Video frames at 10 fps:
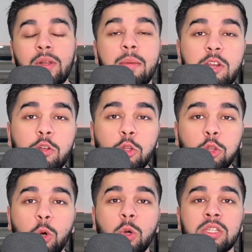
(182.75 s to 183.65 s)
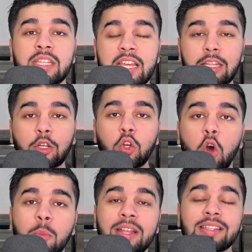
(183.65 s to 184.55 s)
Let me know your thoughts in the
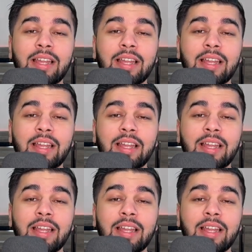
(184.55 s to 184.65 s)
comments.